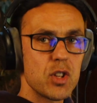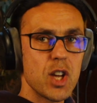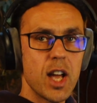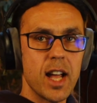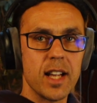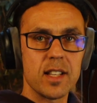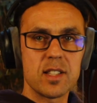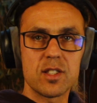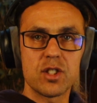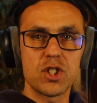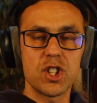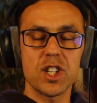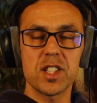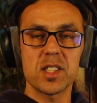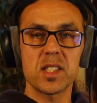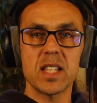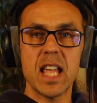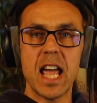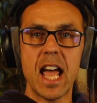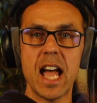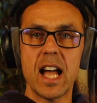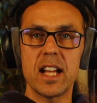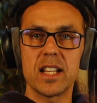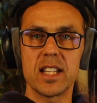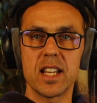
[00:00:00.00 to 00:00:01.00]
Yeah, it's just
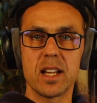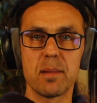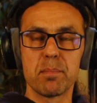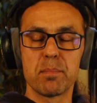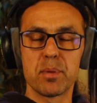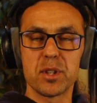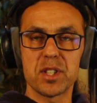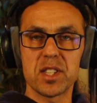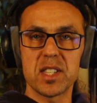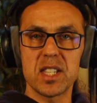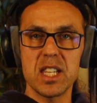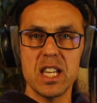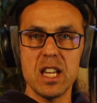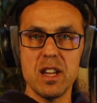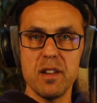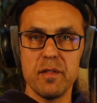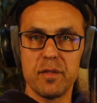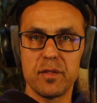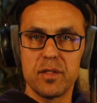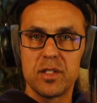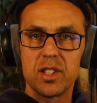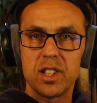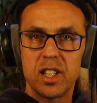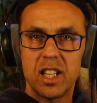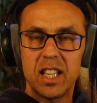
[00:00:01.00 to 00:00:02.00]
adding
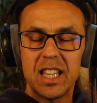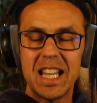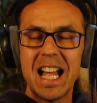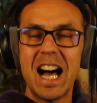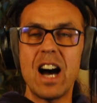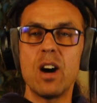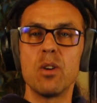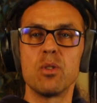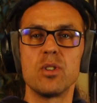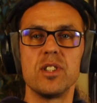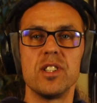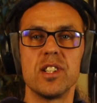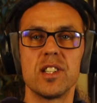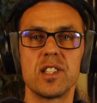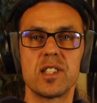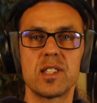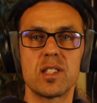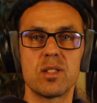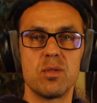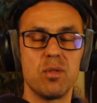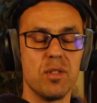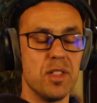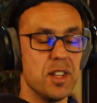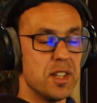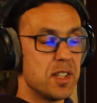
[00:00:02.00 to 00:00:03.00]
perceived loudness
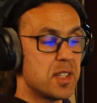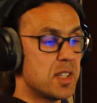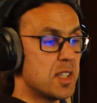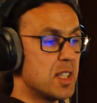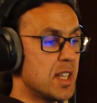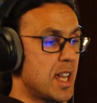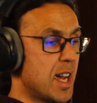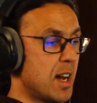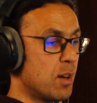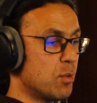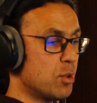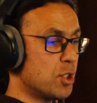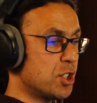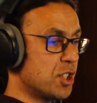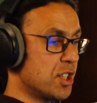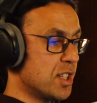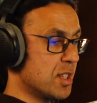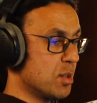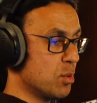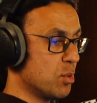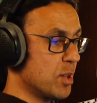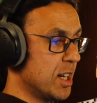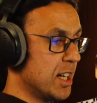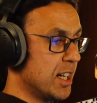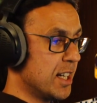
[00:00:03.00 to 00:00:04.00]
to this snare, which
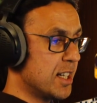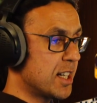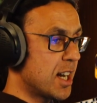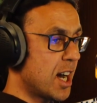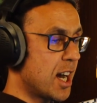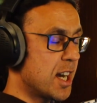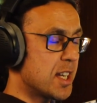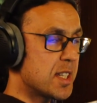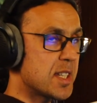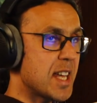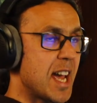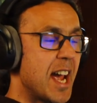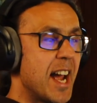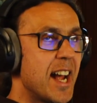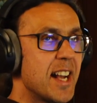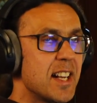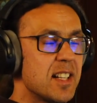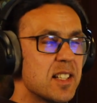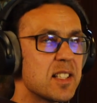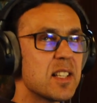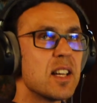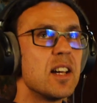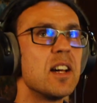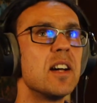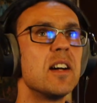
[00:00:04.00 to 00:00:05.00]
is really nice.
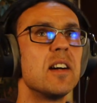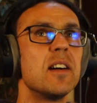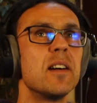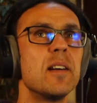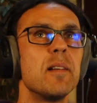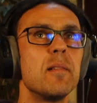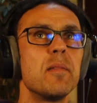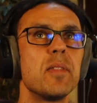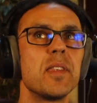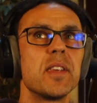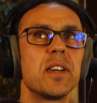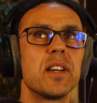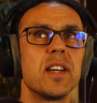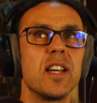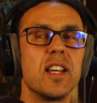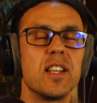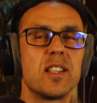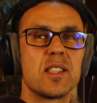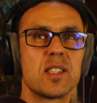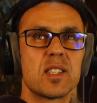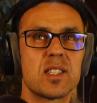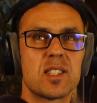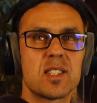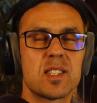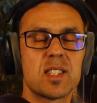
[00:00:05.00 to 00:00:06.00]
And it
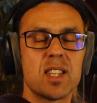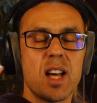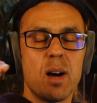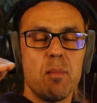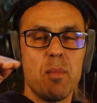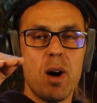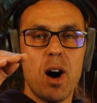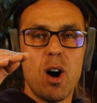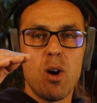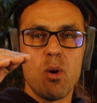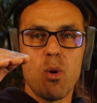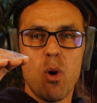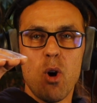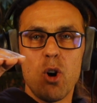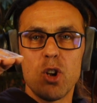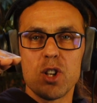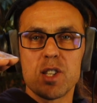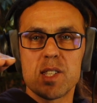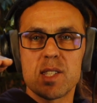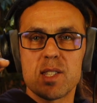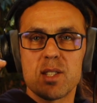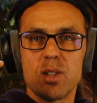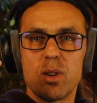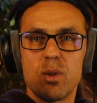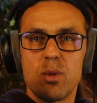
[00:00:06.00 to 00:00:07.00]
somehow
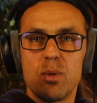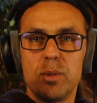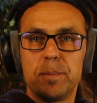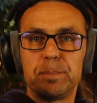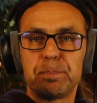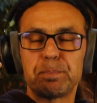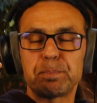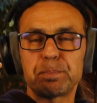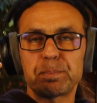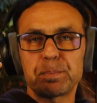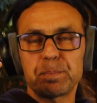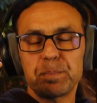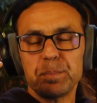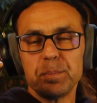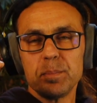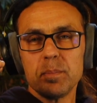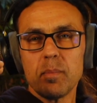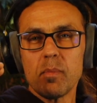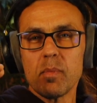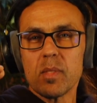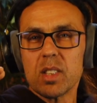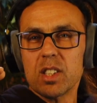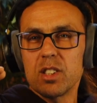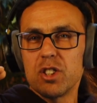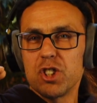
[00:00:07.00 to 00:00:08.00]
also
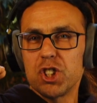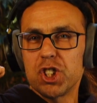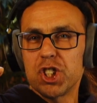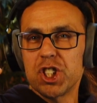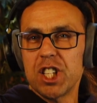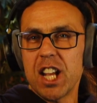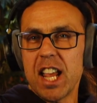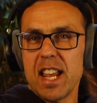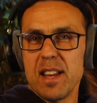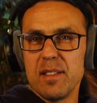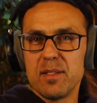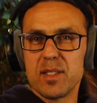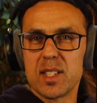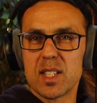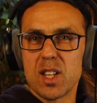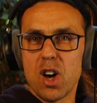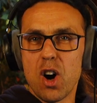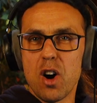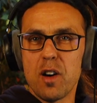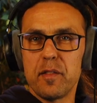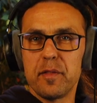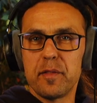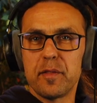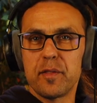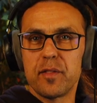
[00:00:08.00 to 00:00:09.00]
shaves
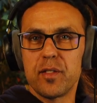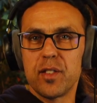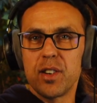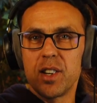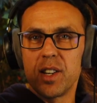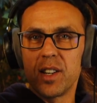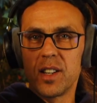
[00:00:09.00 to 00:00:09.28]
off